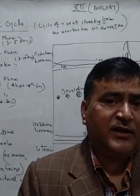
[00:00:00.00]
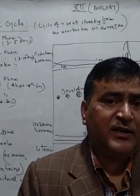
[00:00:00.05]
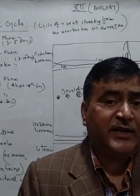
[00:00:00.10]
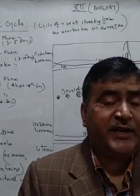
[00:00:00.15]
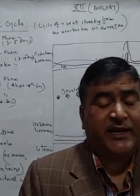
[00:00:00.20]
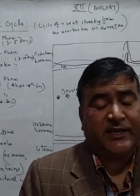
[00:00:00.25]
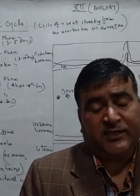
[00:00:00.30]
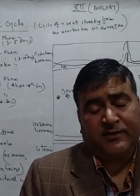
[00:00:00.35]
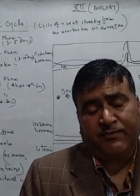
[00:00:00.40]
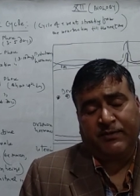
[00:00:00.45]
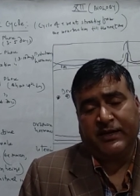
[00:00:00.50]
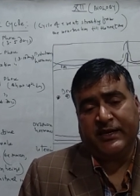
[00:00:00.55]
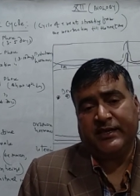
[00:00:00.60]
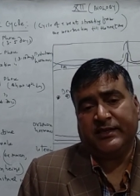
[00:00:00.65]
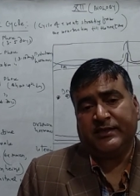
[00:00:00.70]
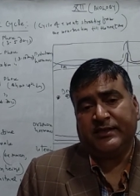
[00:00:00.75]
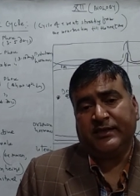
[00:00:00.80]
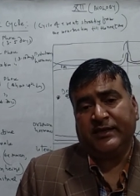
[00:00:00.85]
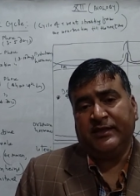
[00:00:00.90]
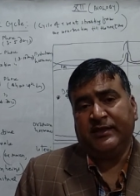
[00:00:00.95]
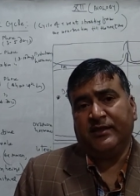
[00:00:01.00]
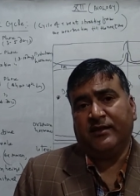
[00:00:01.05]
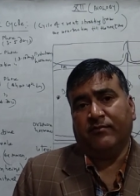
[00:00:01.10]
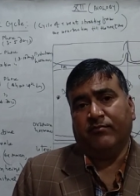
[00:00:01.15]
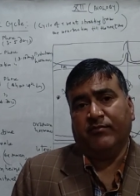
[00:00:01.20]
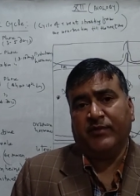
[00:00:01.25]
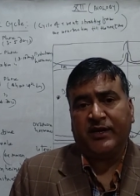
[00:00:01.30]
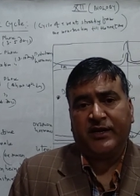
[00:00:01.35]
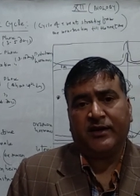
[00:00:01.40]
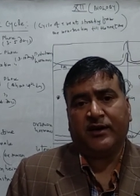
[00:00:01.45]
takes place in the
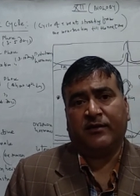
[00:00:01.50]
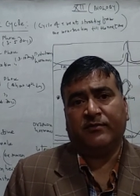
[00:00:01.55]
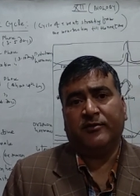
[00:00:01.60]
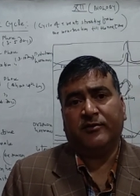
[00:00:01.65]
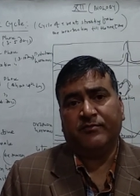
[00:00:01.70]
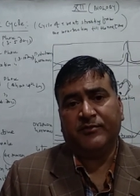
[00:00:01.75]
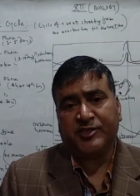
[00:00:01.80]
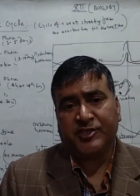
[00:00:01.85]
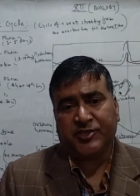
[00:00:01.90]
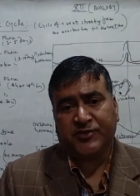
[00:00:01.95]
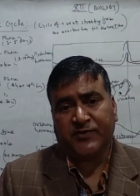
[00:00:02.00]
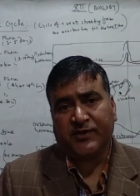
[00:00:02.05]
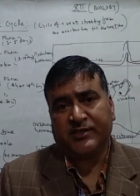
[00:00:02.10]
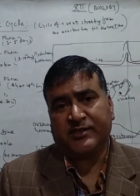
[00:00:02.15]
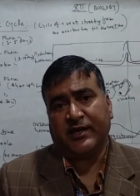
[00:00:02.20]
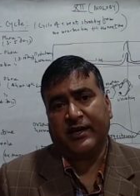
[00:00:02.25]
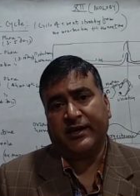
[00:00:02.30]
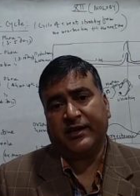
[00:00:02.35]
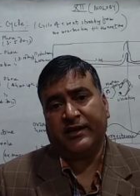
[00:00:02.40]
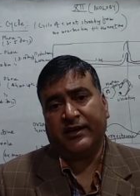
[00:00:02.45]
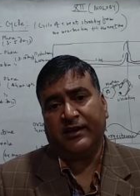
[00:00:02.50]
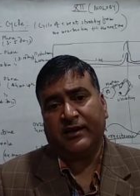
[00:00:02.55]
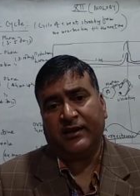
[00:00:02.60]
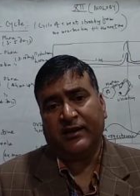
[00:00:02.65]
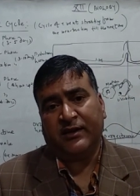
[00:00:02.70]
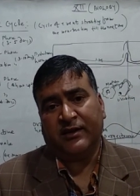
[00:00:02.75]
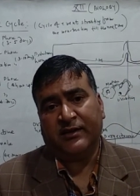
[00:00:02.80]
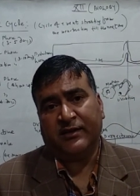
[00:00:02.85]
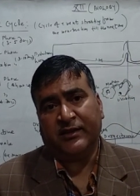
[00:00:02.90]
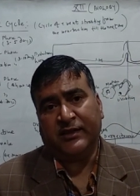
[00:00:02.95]
mid of the menstrual cycle,
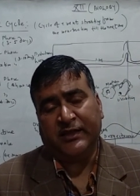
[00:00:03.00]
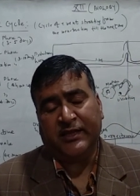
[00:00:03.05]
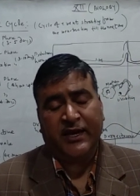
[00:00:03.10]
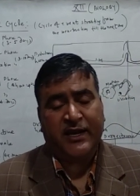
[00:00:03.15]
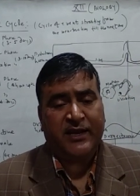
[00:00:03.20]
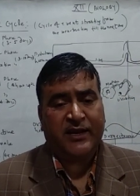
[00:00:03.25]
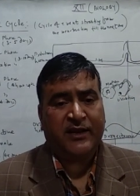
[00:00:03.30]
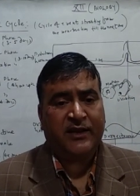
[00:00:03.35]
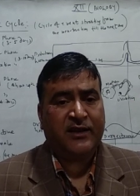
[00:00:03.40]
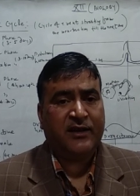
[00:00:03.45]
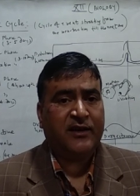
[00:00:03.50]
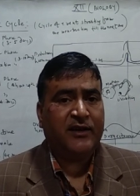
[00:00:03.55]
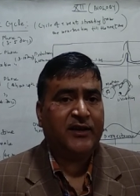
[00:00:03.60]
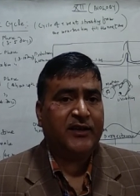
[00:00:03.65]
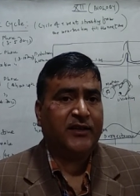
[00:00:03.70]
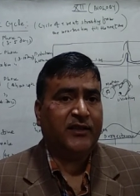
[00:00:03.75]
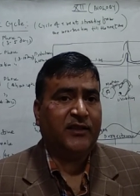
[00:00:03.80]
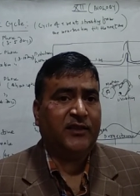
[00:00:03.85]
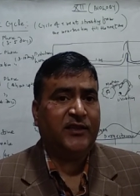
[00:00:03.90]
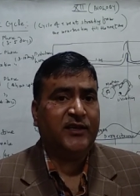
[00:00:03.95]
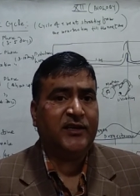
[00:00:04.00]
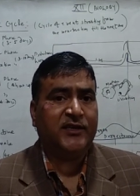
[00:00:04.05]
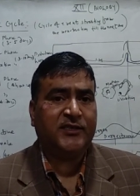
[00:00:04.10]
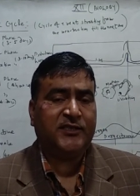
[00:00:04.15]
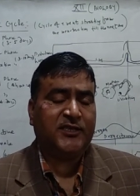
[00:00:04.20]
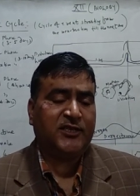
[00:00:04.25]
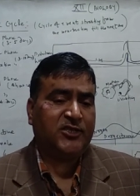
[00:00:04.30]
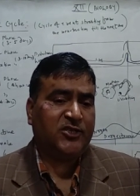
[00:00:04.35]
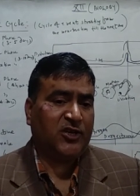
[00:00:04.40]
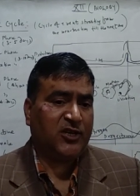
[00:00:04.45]
then there
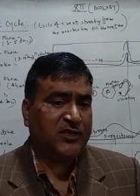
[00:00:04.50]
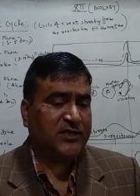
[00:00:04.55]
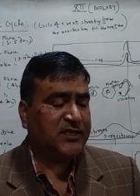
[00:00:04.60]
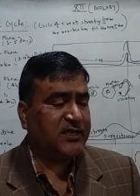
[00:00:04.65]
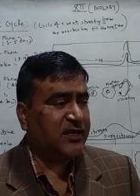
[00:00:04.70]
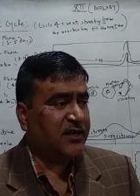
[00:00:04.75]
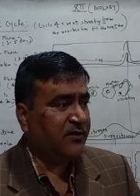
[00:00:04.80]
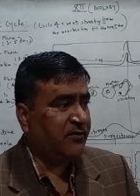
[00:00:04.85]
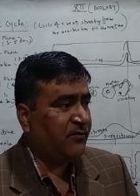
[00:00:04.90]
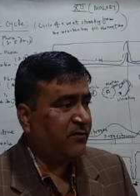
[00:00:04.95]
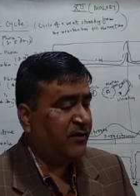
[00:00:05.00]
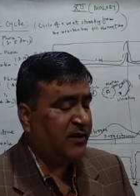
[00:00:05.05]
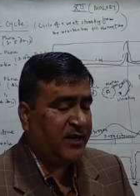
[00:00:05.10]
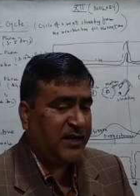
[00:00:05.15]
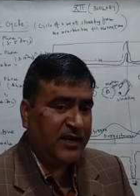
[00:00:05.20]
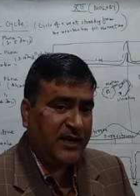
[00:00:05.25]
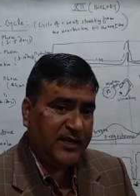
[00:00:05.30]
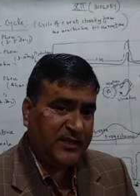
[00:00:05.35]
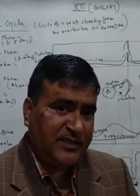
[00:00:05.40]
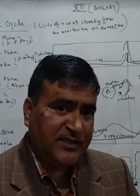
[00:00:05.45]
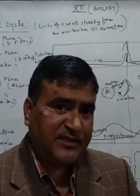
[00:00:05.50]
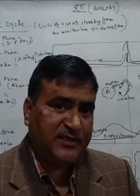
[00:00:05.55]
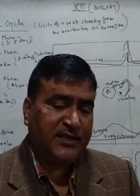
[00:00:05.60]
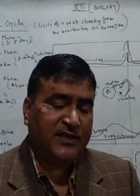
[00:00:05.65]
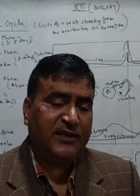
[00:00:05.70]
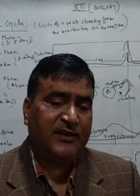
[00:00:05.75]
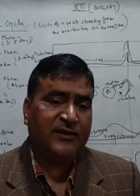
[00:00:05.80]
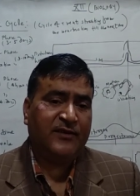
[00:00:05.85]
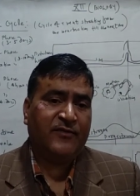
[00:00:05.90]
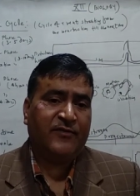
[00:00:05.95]
is a chance of
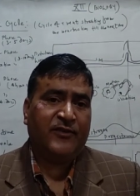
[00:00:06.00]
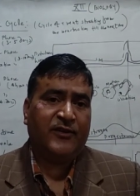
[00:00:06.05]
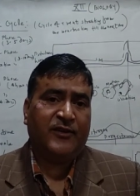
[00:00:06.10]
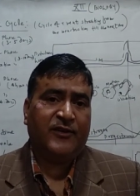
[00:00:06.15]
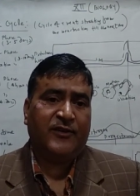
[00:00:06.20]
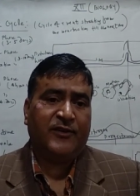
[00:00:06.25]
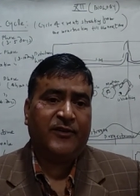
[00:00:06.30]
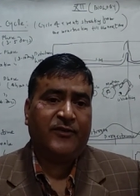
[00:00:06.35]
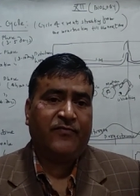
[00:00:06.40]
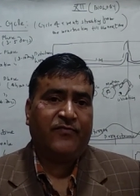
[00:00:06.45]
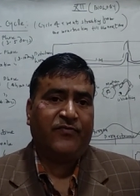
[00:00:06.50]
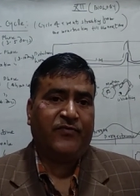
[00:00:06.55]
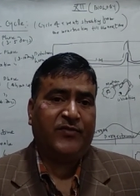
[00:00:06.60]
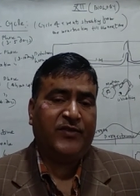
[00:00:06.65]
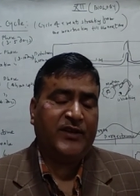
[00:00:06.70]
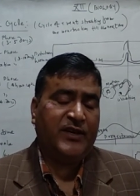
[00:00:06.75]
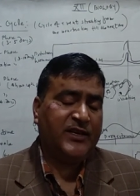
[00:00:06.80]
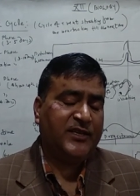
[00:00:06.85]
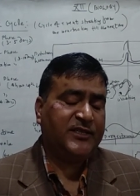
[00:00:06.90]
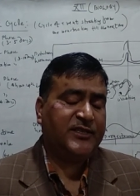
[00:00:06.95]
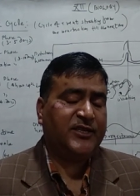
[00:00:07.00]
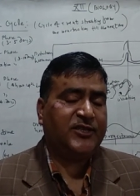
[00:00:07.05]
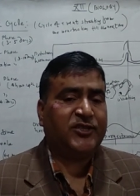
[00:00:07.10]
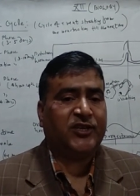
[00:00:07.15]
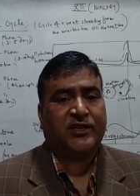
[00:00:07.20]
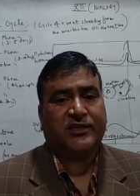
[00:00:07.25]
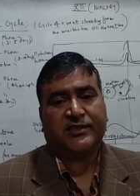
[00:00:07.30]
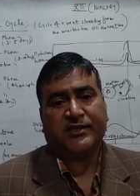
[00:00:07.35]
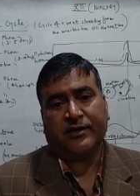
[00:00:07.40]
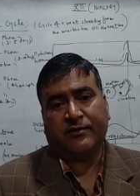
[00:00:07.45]
fertilization, there is the
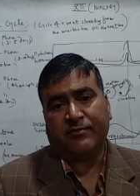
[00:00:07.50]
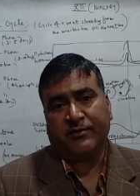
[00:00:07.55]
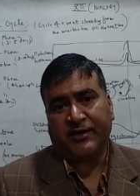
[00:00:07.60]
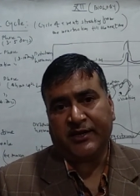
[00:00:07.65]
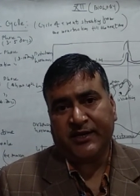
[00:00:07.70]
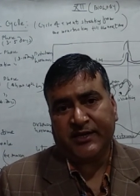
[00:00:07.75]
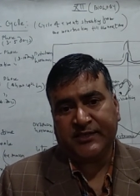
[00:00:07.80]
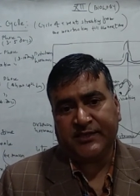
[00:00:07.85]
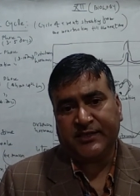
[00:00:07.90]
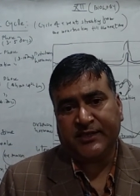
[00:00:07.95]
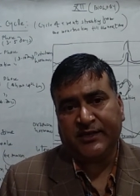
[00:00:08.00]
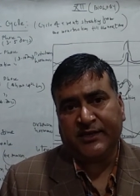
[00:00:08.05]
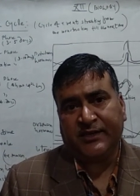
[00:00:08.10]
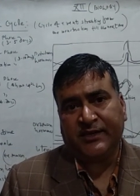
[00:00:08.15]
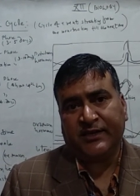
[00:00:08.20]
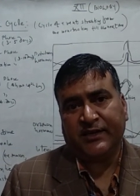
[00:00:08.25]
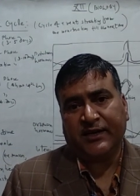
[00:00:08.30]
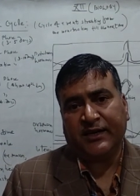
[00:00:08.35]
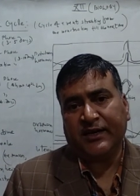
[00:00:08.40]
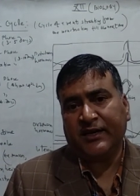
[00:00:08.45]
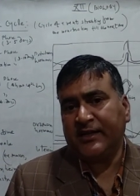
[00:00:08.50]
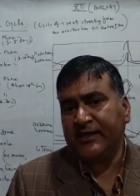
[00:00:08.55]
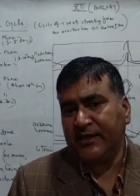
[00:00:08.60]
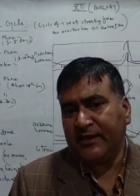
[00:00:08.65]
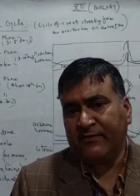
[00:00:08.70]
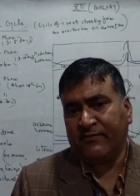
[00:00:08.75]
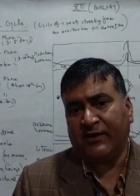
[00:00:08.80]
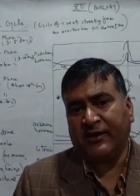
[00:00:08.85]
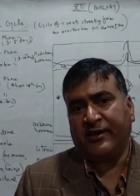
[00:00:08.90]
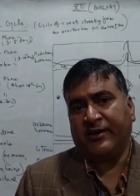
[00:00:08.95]
chance of pregnancy.
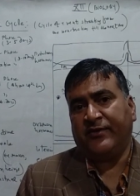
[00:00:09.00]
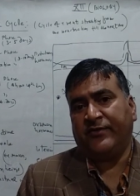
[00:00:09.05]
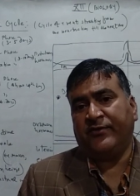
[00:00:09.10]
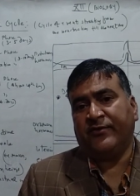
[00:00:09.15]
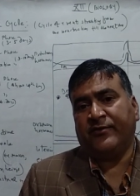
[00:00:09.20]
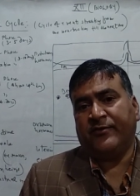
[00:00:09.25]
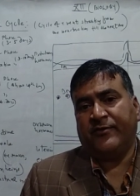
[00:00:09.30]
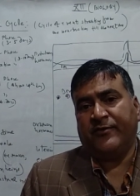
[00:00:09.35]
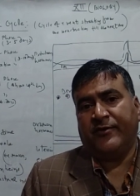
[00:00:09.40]
Otherwise,